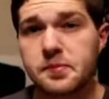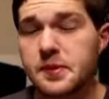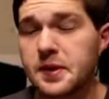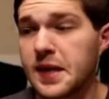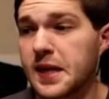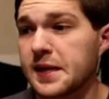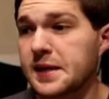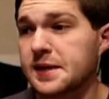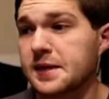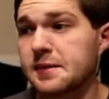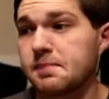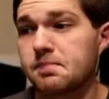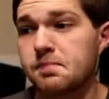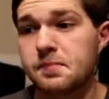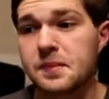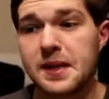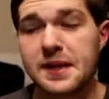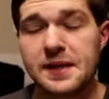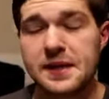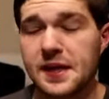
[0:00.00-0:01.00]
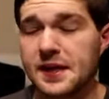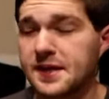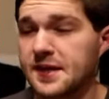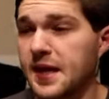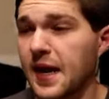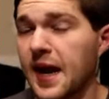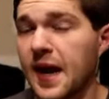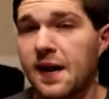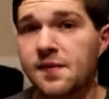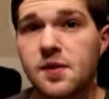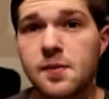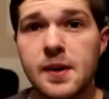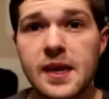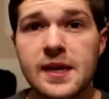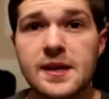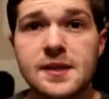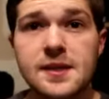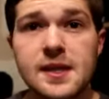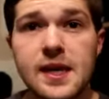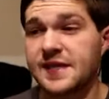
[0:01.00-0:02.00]
It does not have the
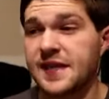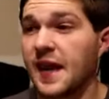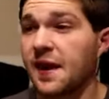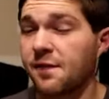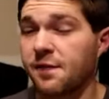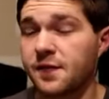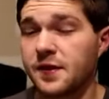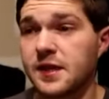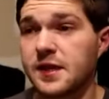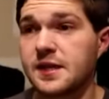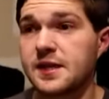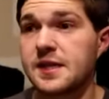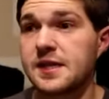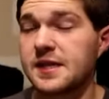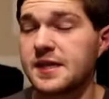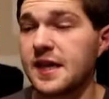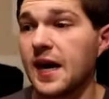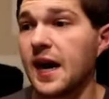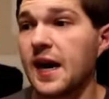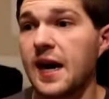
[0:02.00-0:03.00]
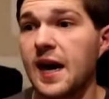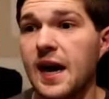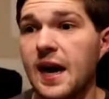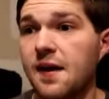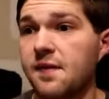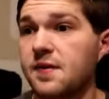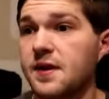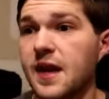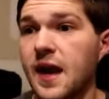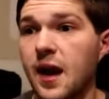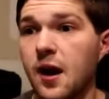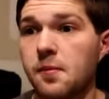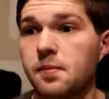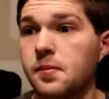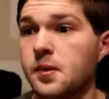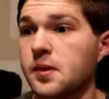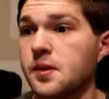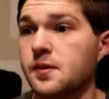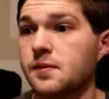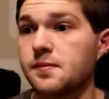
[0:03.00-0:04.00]
bass. Definitely does not have the
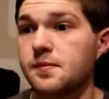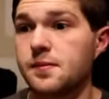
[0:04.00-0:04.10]
output.